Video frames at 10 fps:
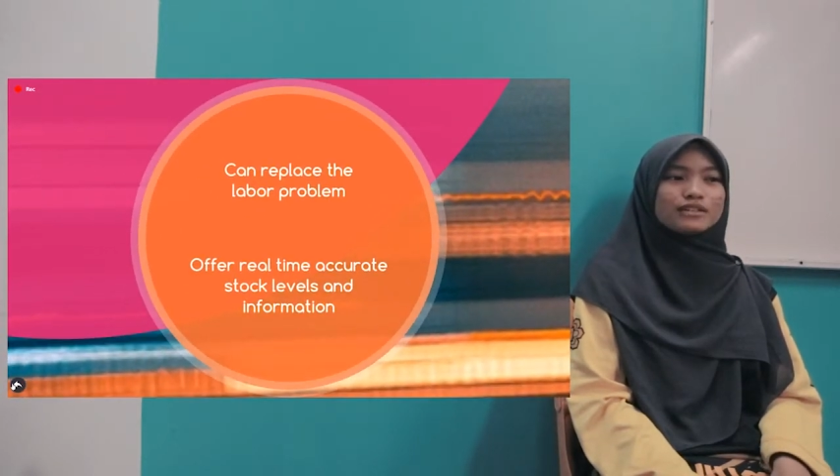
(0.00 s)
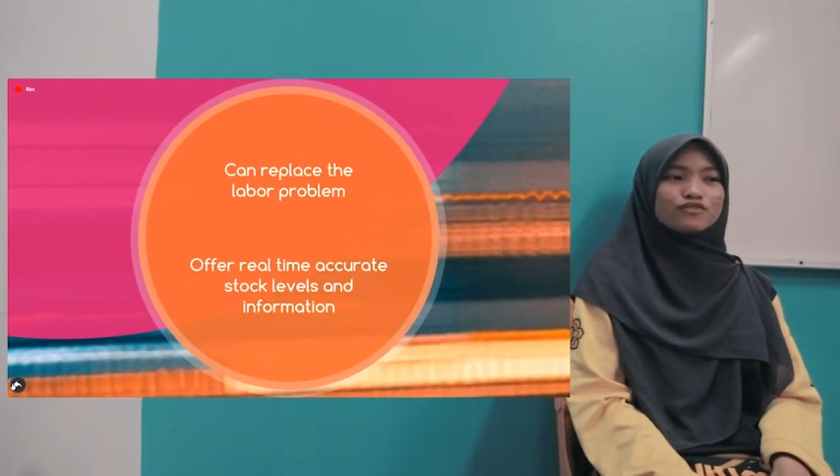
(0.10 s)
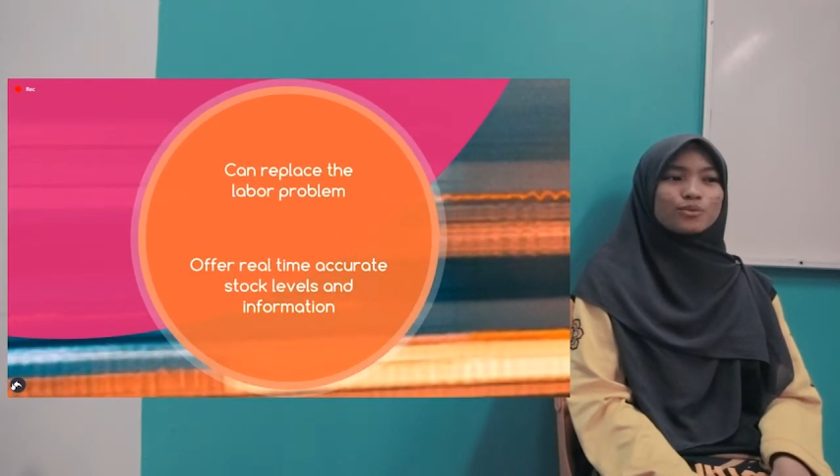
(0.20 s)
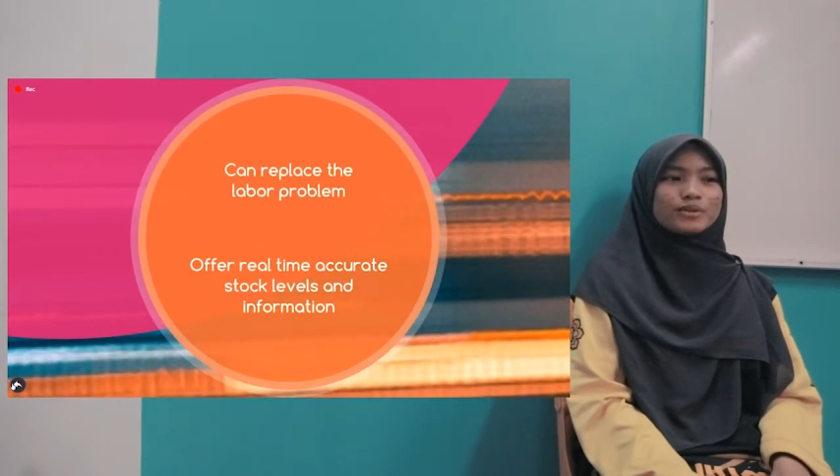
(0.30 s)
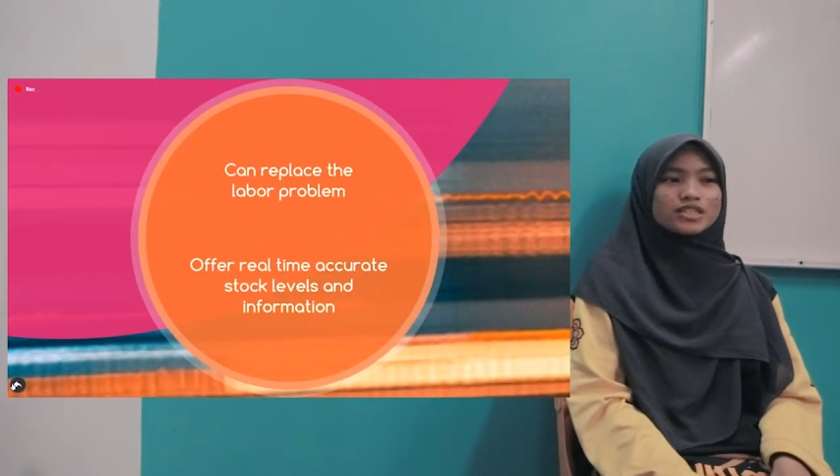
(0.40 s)

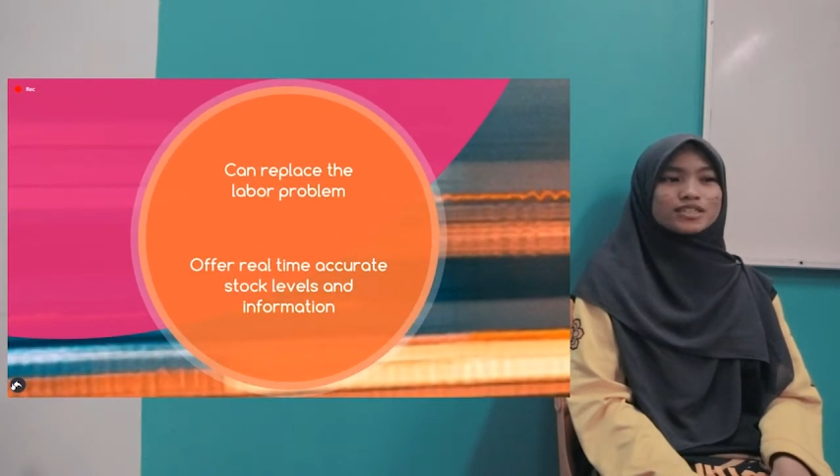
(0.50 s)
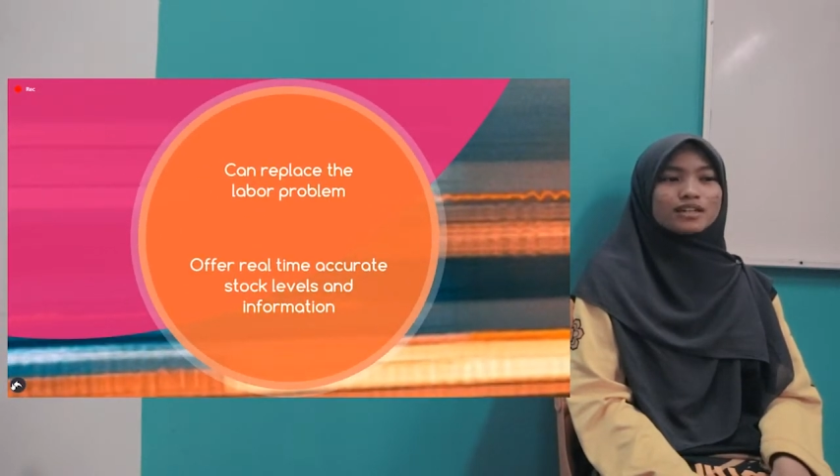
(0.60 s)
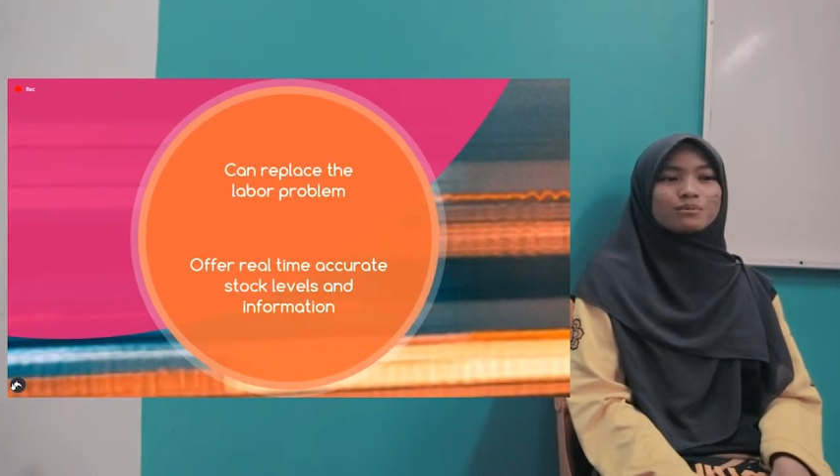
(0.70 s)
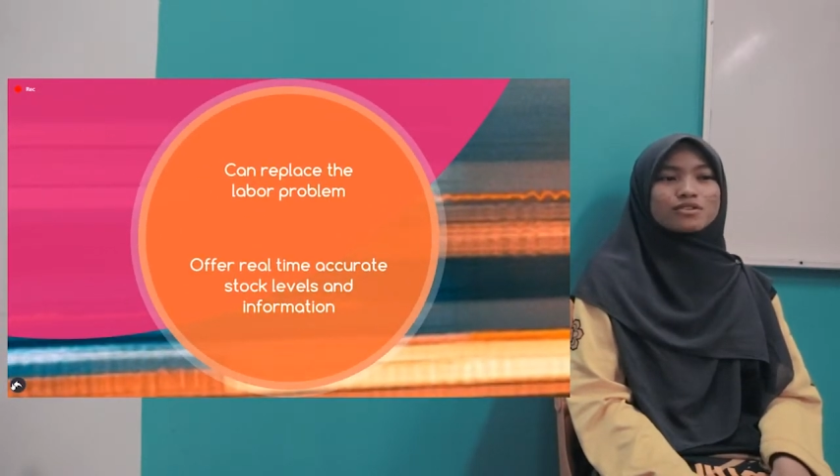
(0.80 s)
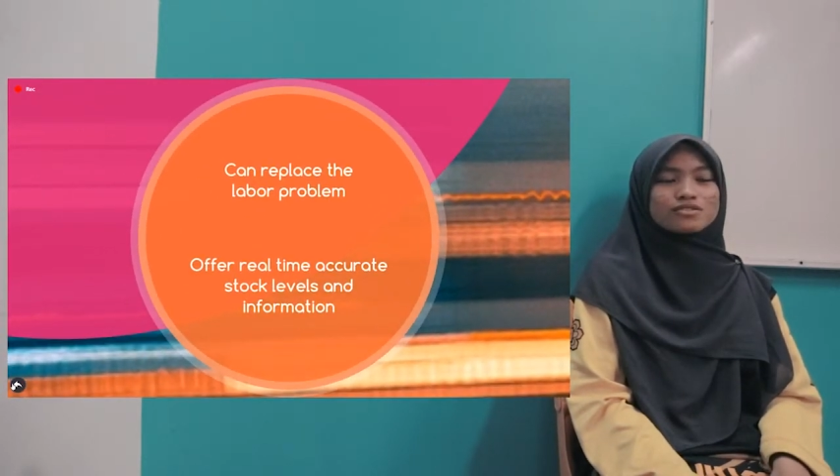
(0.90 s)
information
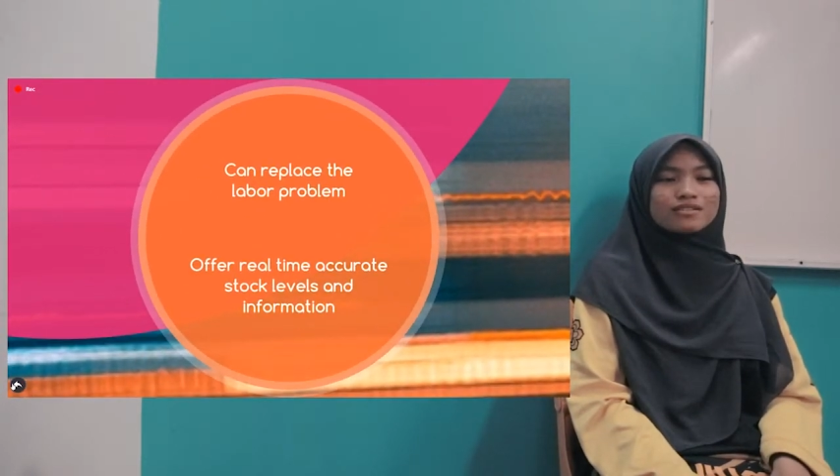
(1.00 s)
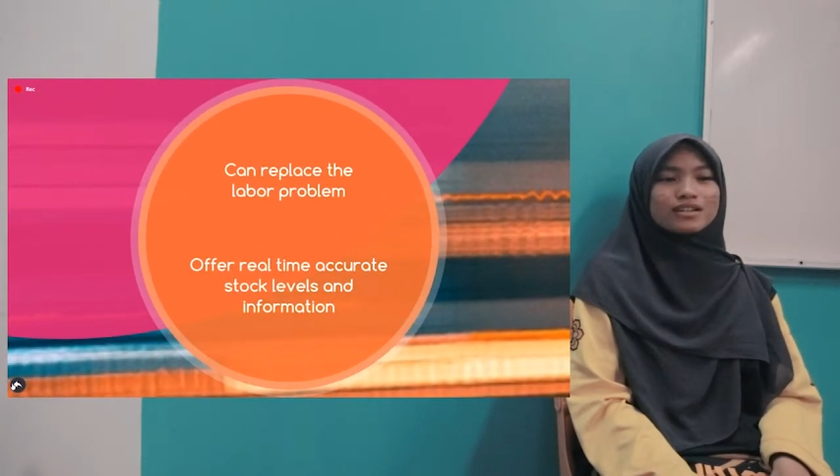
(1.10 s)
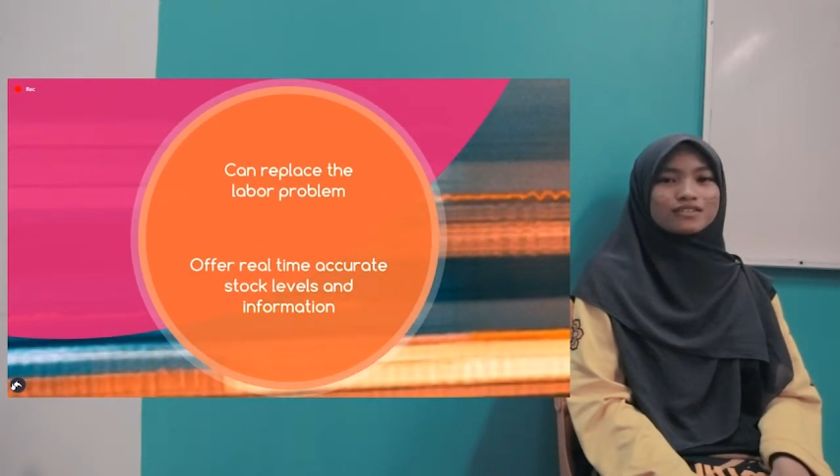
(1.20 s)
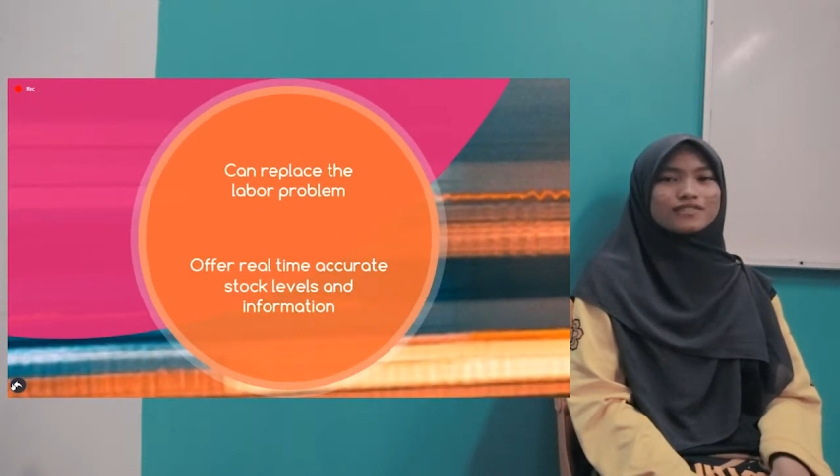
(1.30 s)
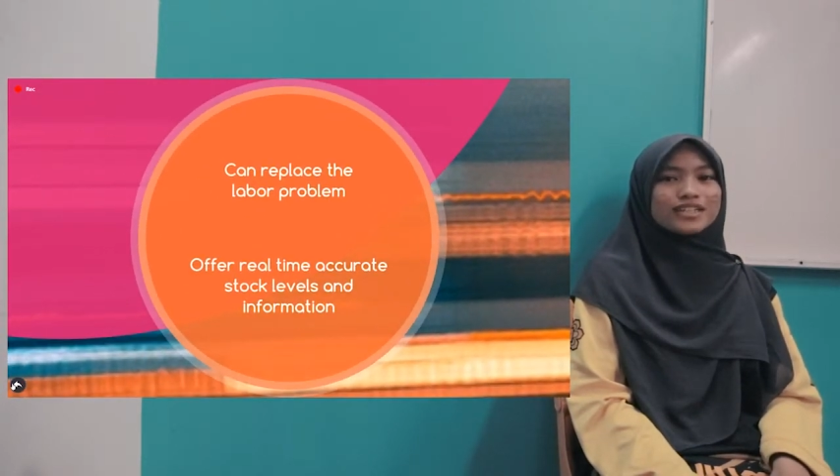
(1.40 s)
about stock
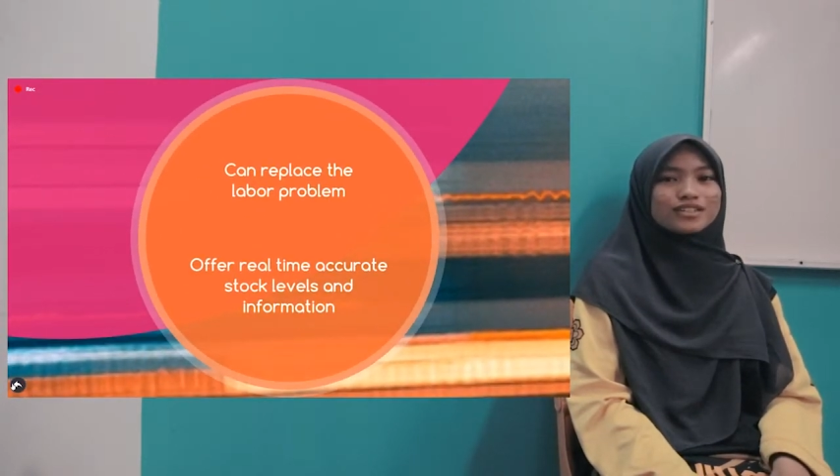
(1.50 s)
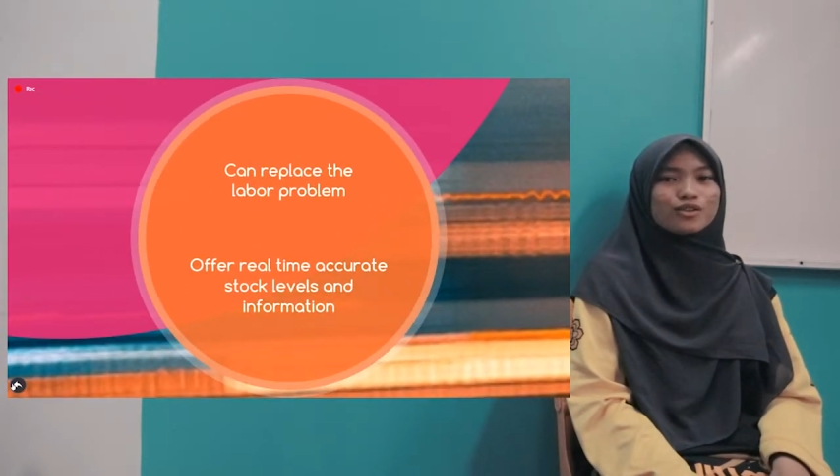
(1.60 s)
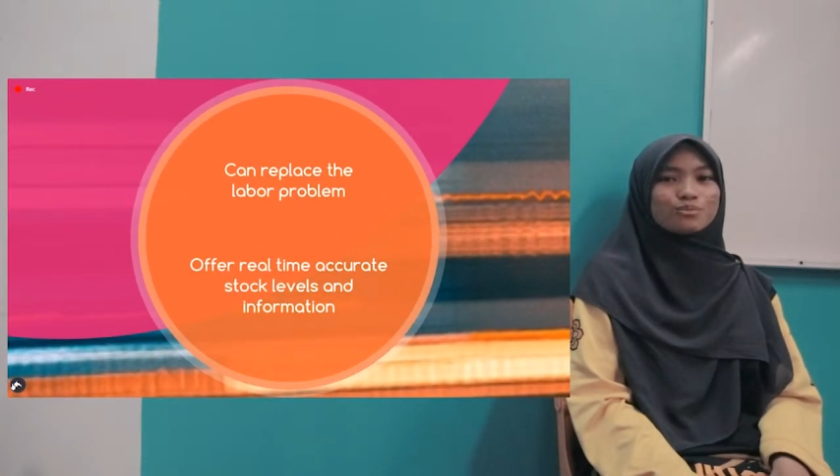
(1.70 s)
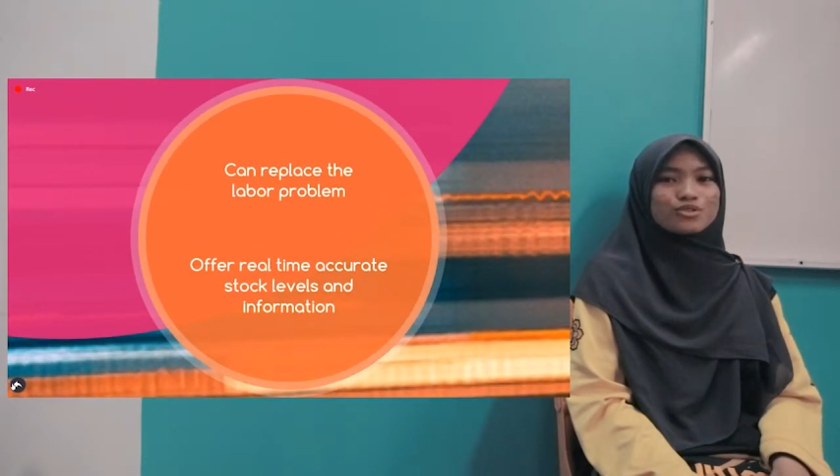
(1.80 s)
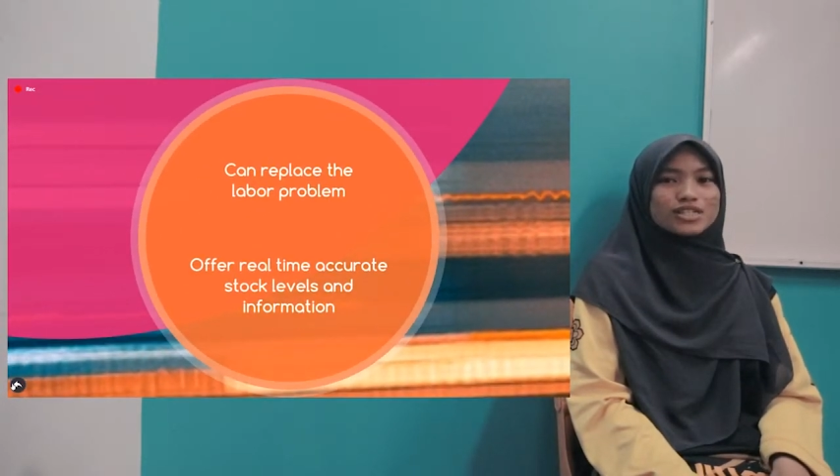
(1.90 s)
level and
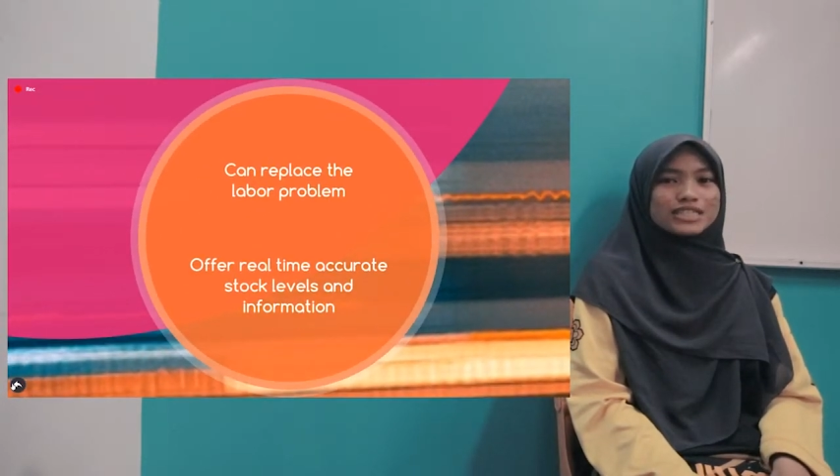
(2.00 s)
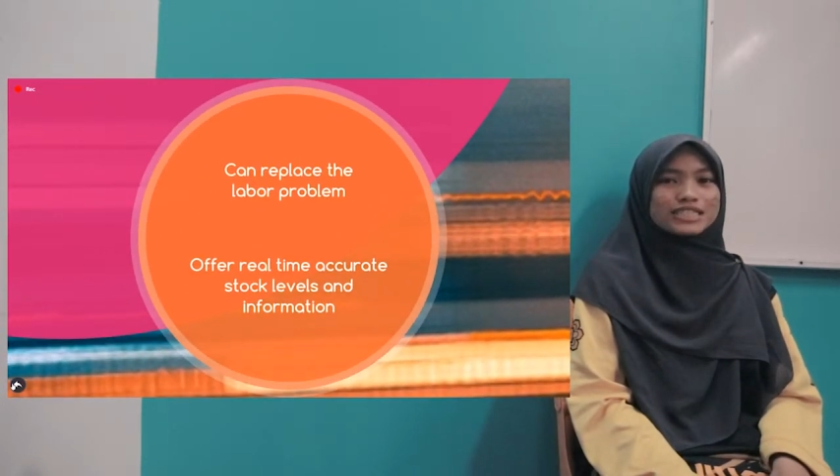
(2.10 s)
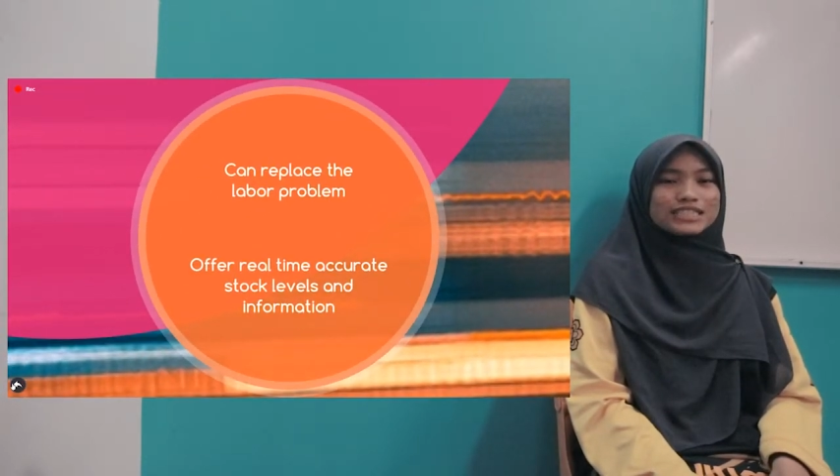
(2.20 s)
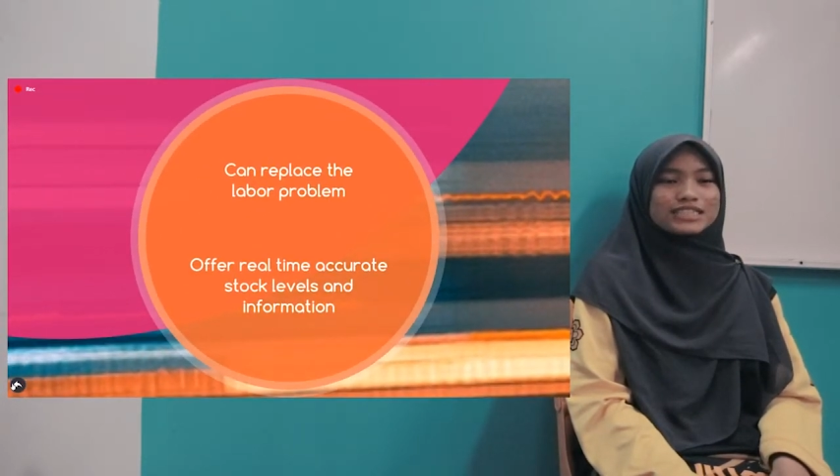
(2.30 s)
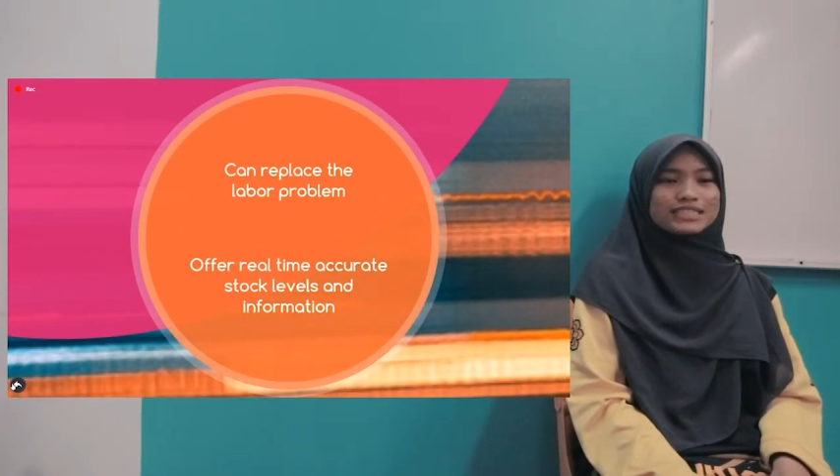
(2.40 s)

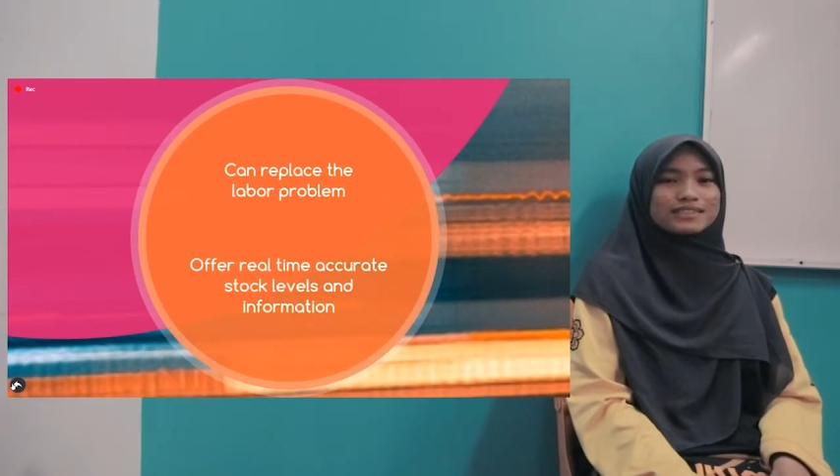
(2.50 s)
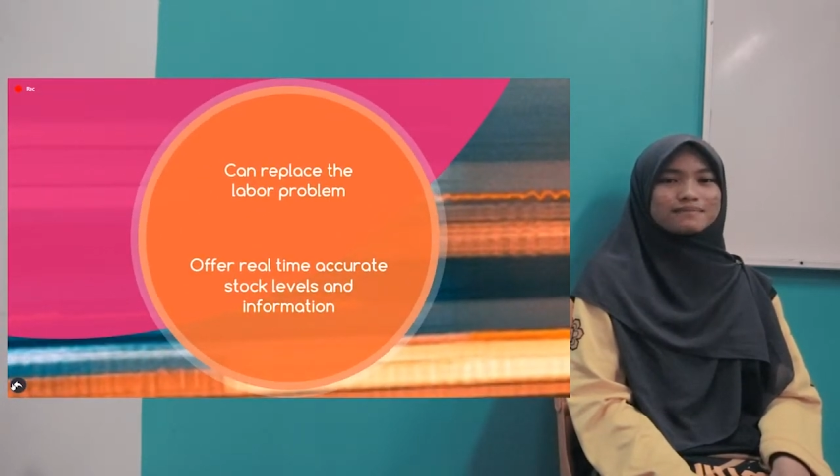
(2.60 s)
composition.